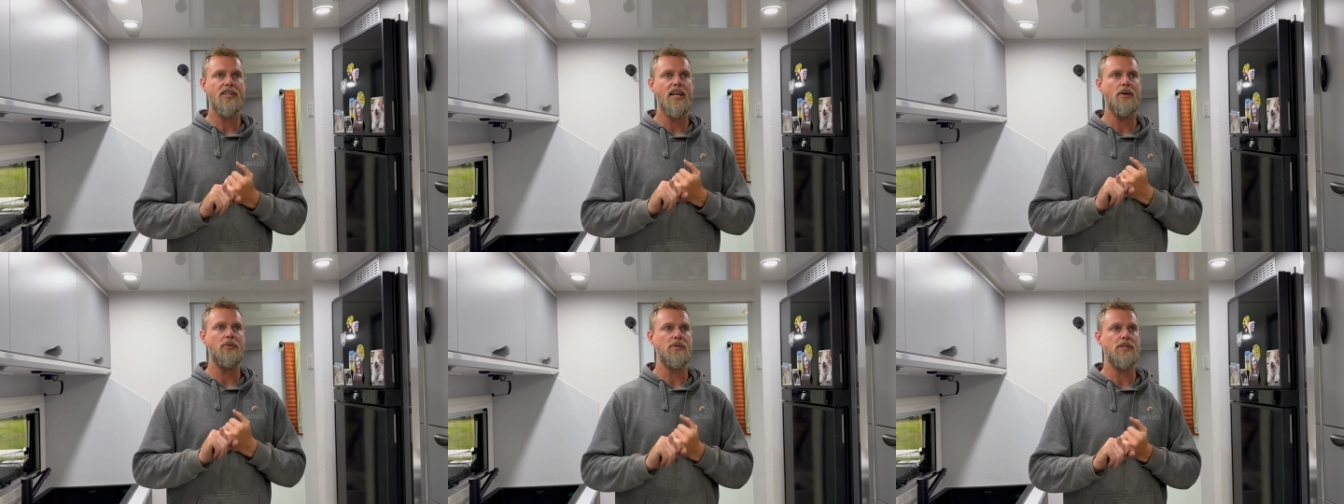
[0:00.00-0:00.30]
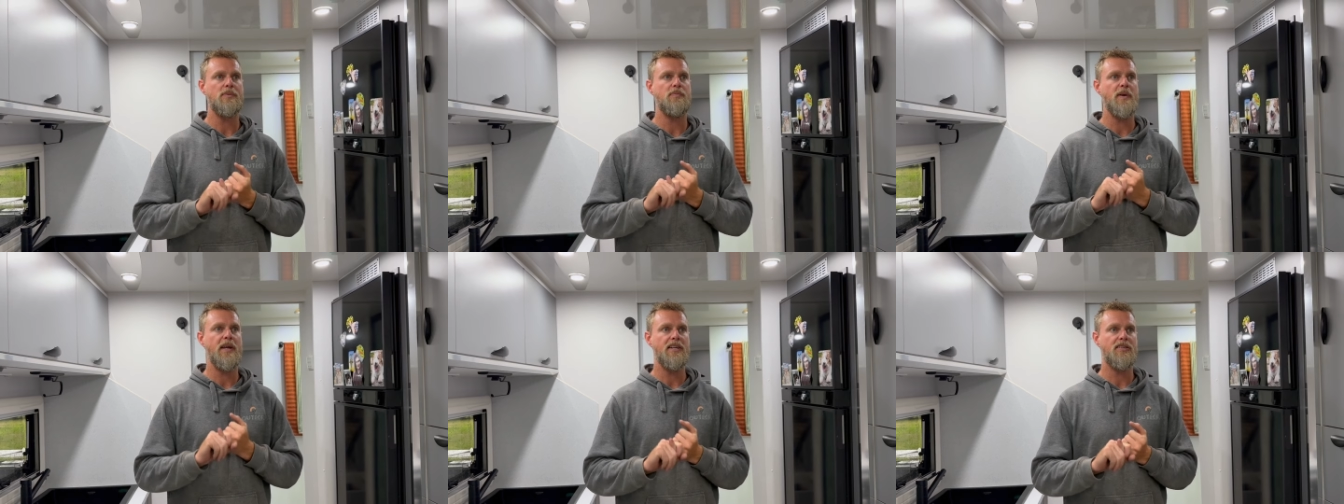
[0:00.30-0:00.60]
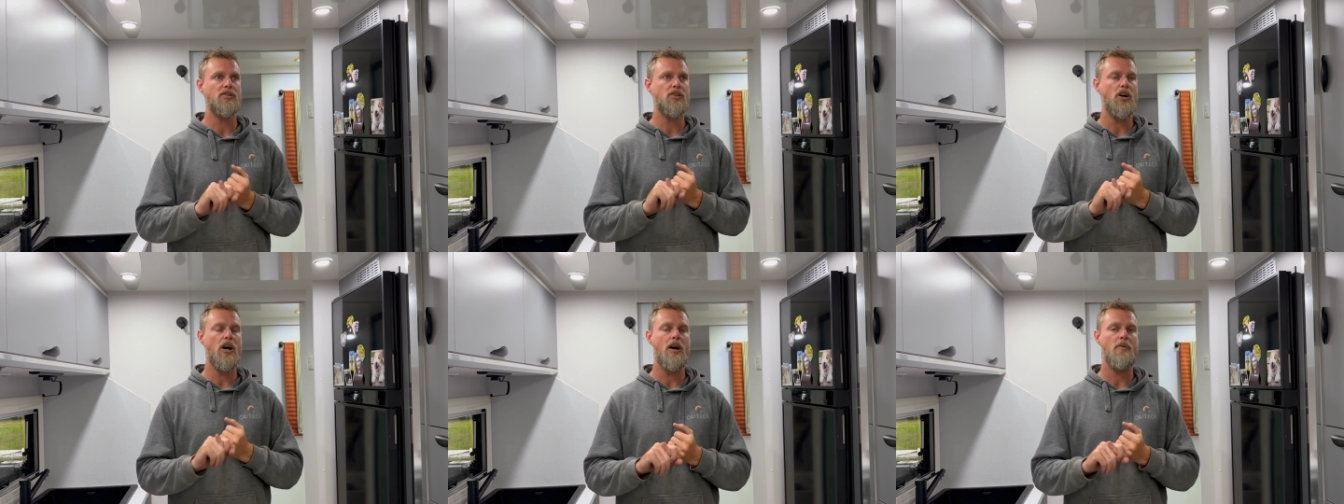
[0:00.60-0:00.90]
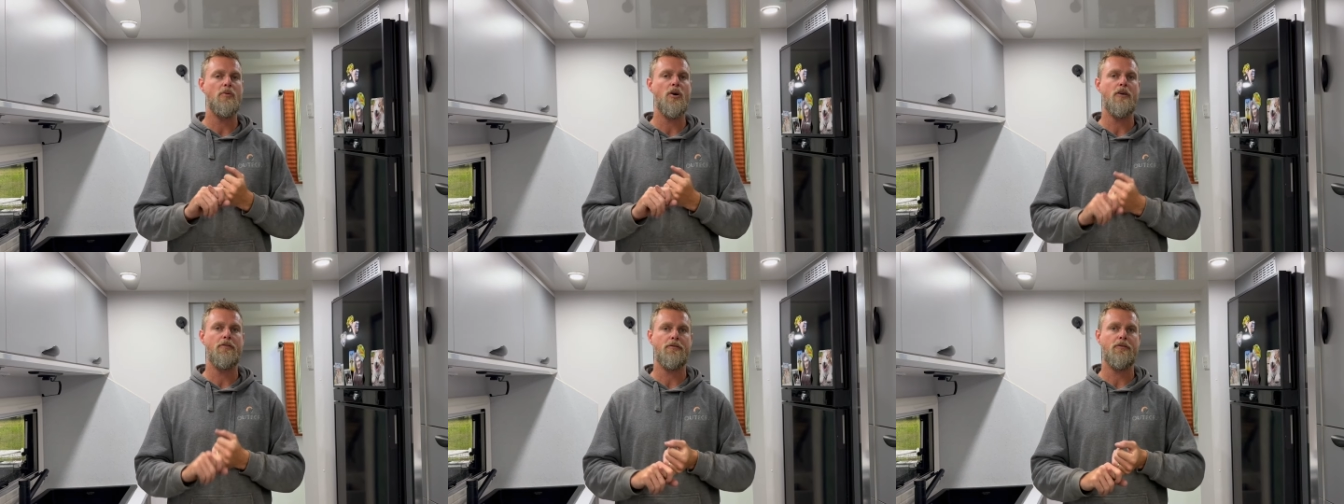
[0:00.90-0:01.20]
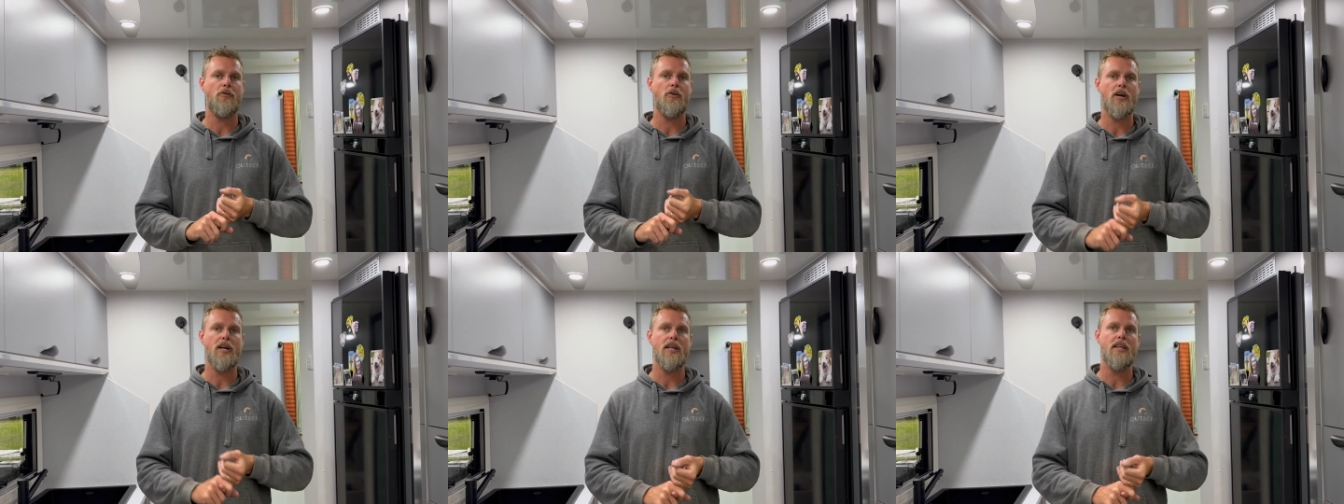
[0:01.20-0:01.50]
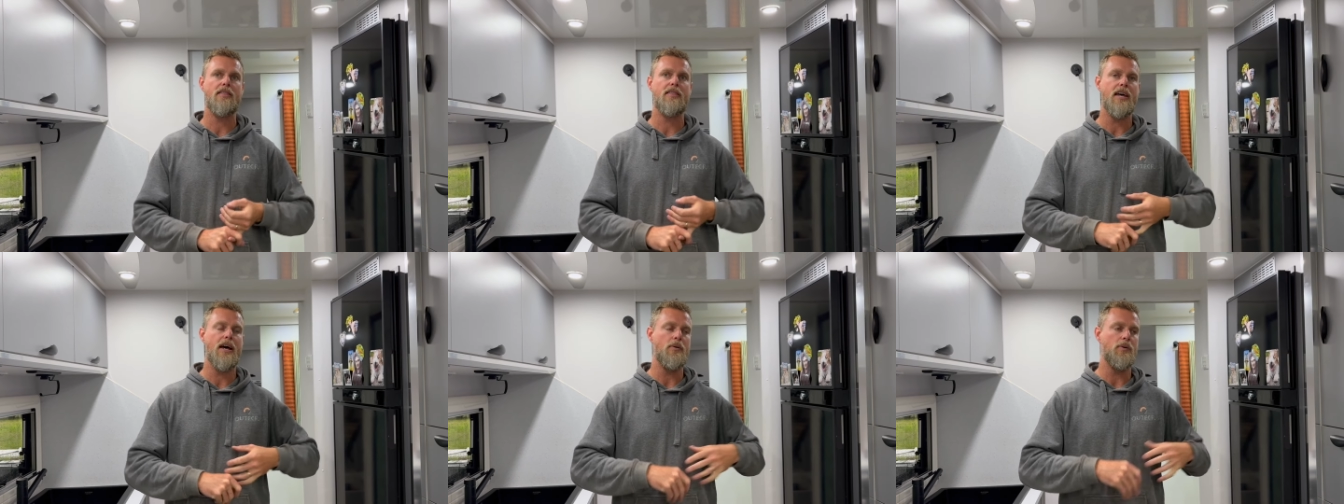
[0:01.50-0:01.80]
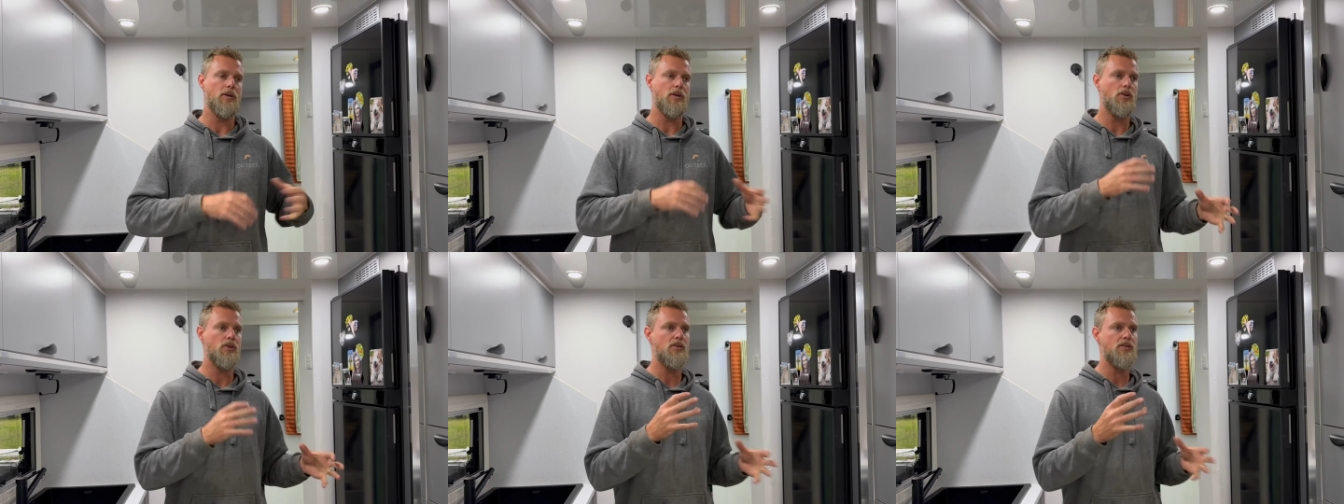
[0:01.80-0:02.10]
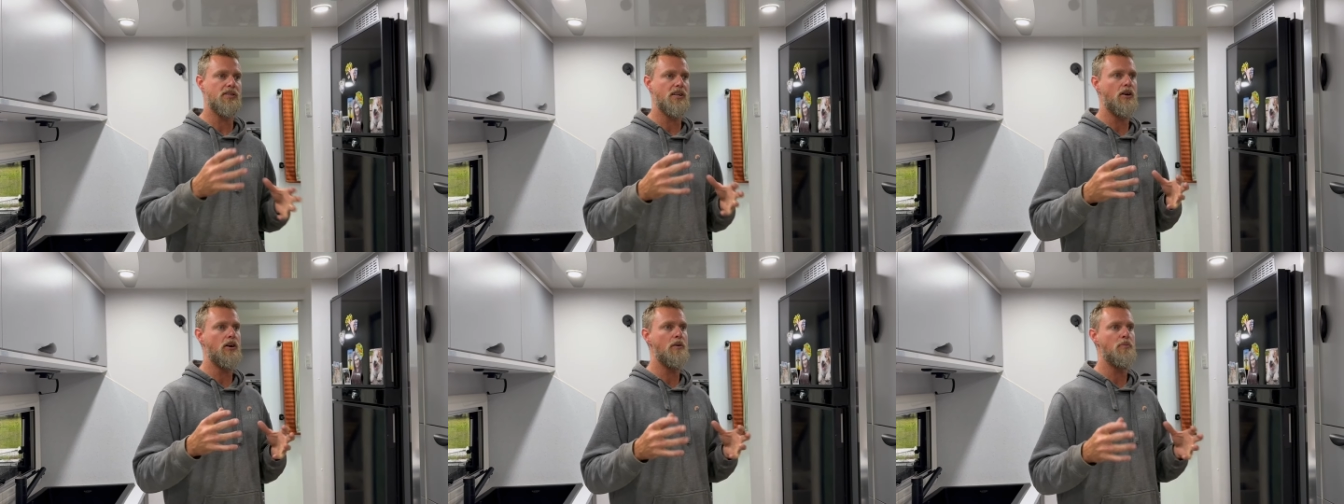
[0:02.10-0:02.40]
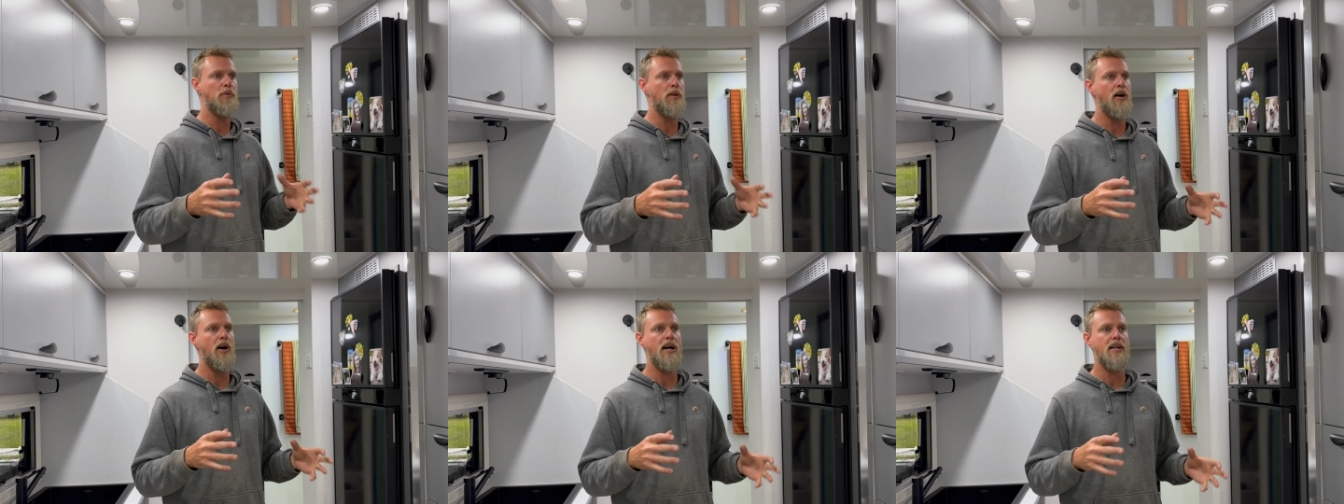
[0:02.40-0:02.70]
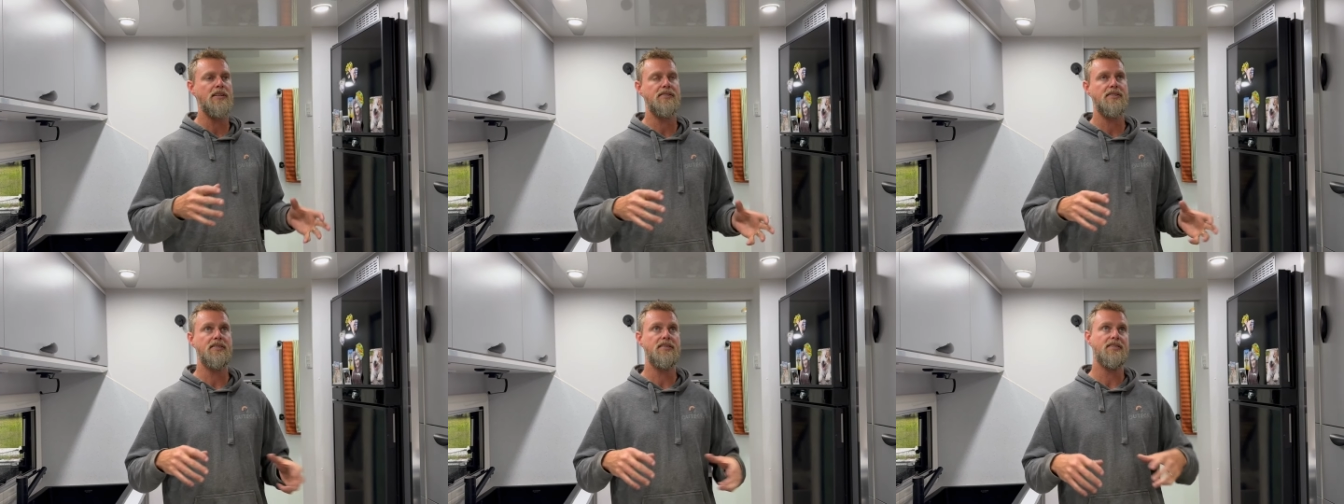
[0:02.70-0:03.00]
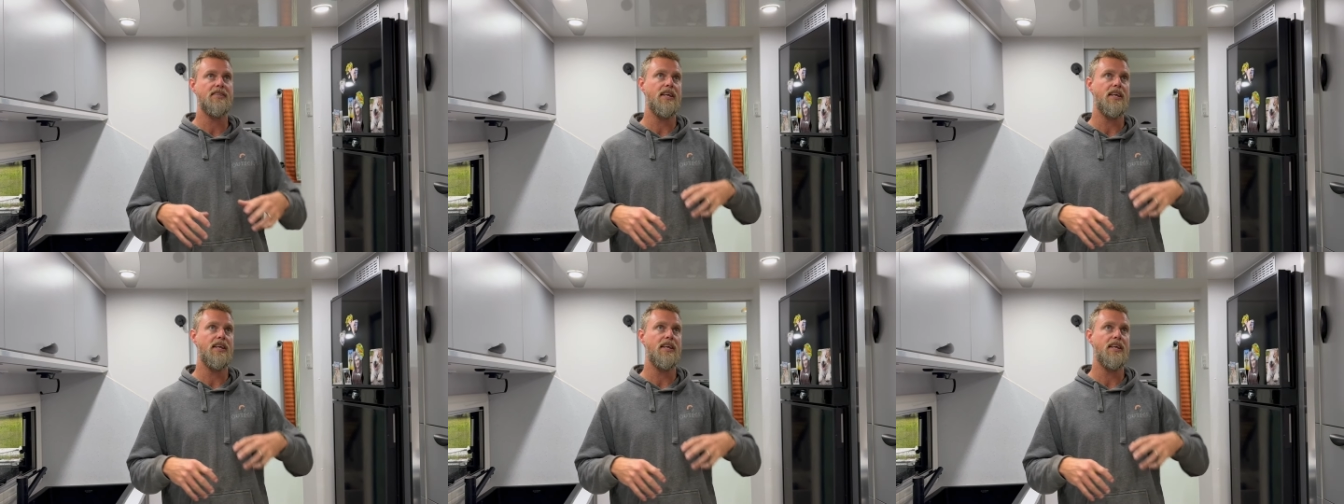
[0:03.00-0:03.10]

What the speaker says: They would spend time off-grid, they would use their appliances,